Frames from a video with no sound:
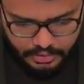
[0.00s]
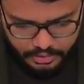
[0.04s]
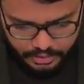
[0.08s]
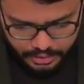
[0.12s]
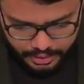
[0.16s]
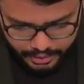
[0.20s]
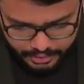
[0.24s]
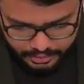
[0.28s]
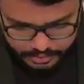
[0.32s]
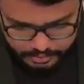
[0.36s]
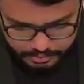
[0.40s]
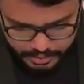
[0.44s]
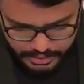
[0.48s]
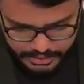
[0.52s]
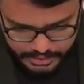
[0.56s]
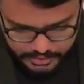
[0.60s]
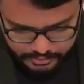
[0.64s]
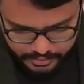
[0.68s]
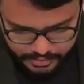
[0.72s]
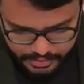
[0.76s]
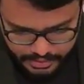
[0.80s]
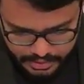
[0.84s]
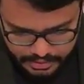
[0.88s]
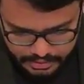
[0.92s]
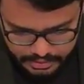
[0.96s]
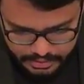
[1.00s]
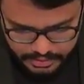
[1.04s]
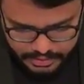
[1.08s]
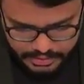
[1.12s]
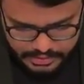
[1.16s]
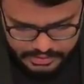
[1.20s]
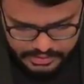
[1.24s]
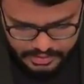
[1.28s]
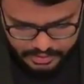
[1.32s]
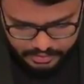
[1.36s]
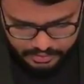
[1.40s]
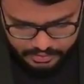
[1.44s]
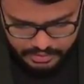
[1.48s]
And by the way, Ganga
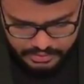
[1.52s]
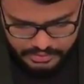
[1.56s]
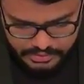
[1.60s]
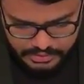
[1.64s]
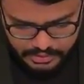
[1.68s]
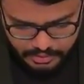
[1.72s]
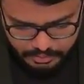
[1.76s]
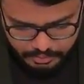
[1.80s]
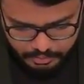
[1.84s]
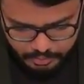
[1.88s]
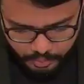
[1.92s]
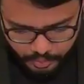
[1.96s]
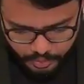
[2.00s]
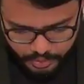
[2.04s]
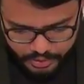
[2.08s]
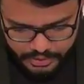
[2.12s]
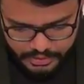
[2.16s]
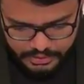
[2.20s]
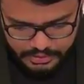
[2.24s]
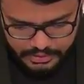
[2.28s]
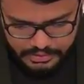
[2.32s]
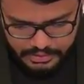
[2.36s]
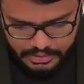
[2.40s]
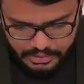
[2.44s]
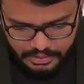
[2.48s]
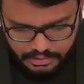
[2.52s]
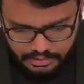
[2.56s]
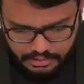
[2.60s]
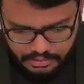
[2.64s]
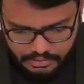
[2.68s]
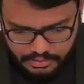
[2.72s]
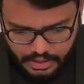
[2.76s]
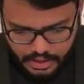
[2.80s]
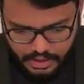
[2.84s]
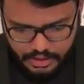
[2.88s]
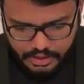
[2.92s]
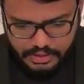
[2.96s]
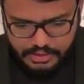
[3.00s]
has given us some point.
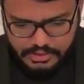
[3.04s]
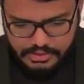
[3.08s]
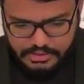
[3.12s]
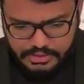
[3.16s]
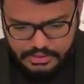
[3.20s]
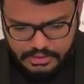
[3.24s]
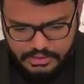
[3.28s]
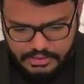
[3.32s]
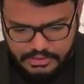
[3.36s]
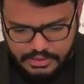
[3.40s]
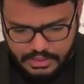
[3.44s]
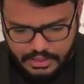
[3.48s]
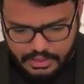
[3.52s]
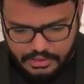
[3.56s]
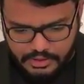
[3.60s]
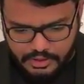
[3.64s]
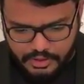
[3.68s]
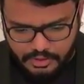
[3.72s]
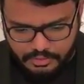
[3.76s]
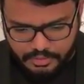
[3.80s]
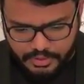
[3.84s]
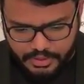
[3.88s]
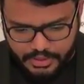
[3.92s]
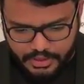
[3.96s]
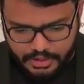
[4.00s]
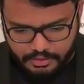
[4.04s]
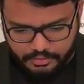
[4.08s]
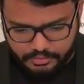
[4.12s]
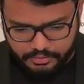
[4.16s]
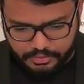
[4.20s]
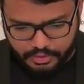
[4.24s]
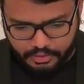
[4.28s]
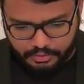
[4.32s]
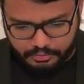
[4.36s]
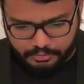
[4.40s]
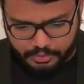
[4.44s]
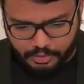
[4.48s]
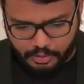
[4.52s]
Ganga says selective media for
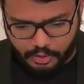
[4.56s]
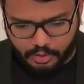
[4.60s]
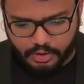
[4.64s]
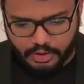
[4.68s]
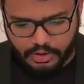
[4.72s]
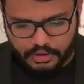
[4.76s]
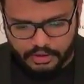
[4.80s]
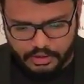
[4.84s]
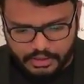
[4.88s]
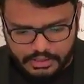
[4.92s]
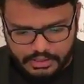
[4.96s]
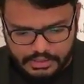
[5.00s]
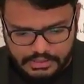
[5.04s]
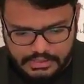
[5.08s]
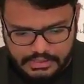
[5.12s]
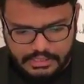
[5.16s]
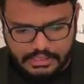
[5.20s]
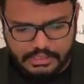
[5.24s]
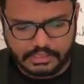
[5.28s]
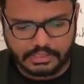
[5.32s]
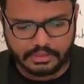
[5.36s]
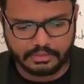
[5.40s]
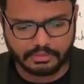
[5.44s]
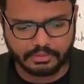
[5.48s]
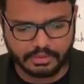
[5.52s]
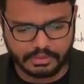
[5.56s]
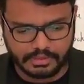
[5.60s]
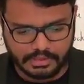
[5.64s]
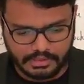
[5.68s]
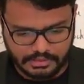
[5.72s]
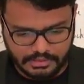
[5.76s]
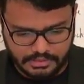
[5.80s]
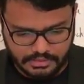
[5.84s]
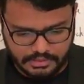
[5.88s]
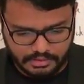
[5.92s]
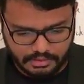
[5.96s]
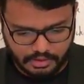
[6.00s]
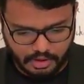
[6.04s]
Vibrio cholerae is
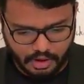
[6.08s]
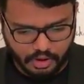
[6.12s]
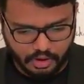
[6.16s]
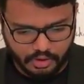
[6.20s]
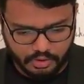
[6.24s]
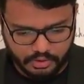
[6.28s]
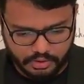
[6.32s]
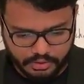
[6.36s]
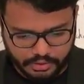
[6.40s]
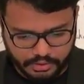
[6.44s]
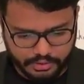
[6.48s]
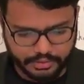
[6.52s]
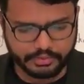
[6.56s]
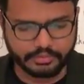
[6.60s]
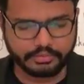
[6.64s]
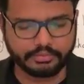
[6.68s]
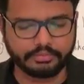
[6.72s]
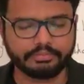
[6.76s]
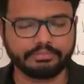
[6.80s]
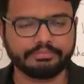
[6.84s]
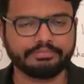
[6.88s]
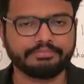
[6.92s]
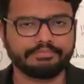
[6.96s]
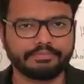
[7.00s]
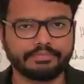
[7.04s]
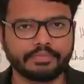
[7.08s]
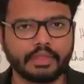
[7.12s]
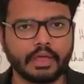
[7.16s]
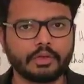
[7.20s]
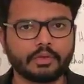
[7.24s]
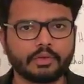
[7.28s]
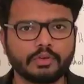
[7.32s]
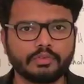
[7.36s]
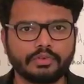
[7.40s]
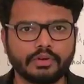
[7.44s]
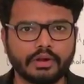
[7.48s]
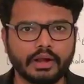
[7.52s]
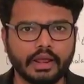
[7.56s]
TCBS. Okay. Thank
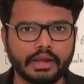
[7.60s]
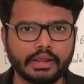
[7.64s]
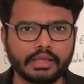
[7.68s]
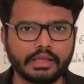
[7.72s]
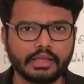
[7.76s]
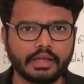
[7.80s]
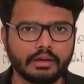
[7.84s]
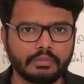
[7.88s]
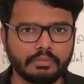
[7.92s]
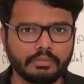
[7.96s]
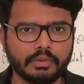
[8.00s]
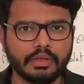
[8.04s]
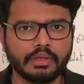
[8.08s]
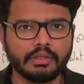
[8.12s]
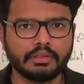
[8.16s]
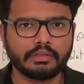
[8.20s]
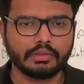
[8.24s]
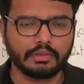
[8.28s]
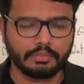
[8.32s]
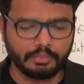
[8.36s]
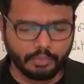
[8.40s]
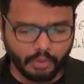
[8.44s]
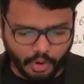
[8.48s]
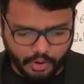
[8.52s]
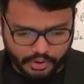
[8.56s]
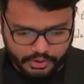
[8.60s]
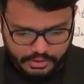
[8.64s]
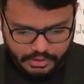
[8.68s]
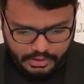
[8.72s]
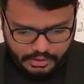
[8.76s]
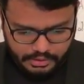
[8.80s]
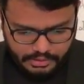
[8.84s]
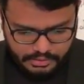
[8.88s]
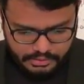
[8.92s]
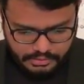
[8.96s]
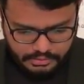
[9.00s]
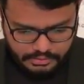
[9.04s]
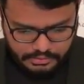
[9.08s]
you for adding the point,
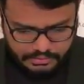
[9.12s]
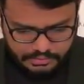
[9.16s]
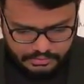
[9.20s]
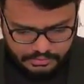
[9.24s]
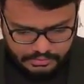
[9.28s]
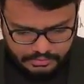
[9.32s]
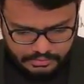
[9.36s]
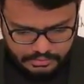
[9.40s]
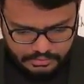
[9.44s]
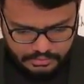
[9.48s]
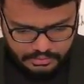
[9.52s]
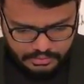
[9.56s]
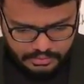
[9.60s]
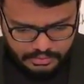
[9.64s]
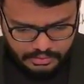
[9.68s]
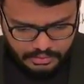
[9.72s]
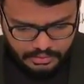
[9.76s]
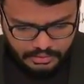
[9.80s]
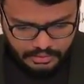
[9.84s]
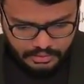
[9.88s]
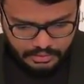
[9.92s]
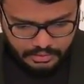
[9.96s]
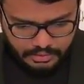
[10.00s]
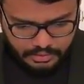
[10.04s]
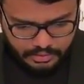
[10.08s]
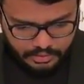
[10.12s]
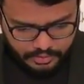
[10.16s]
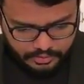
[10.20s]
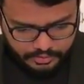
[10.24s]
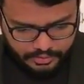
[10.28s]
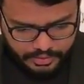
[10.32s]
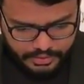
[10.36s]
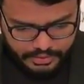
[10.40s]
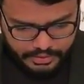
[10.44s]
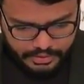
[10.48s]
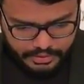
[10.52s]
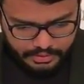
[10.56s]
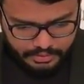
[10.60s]
Ganga. You're
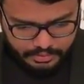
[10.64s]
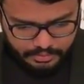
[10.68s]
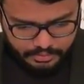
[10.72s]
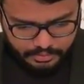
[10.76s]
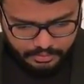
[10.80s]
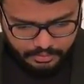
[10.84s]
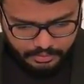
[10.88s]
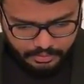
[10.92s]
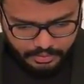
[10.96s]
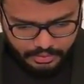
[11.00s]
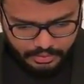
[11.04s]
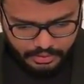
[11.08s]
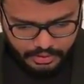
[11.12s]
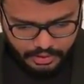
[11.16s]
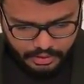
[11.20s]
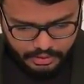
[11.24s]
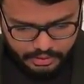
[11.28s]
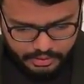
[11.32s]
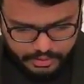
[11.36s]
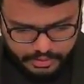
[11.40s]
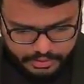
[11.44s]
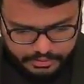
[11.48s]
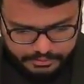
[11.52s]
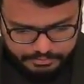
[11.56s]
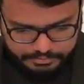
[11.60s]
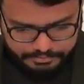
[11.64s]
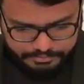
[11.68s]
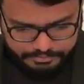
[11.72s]
welcome, Gargi.